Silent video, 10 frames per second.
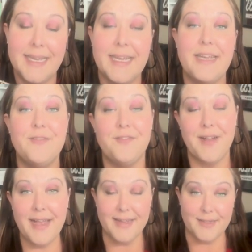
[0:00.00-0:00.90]
In
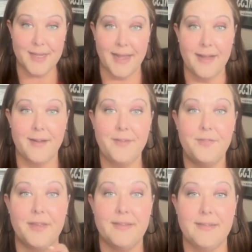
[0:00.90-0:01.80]
fact, I
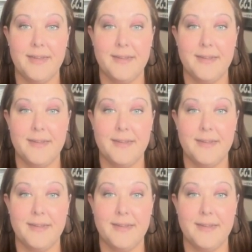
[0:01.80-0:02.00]
often